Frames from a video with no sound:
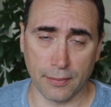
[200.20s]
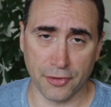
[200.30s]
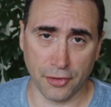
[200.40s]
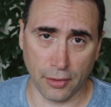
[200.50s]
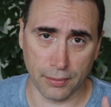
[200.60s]

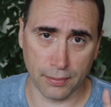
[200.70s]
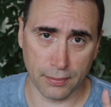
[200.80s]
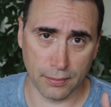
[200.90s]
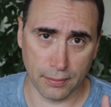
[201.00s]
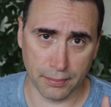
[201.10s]
So
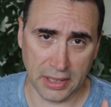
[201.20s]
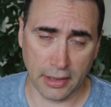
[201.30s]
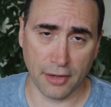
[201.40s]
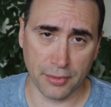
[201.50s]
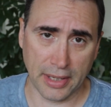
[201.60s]

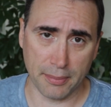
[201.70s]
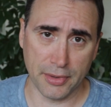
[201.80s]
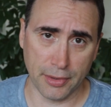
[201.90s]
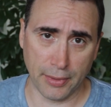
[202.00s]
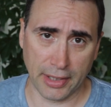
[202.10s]
because we had 1
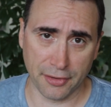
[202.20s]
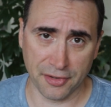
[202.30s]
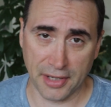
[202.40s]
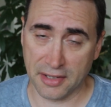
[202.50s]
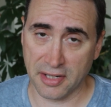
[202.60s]
million records
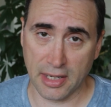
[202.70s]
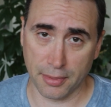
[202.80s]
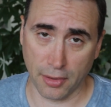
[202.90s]
in that table,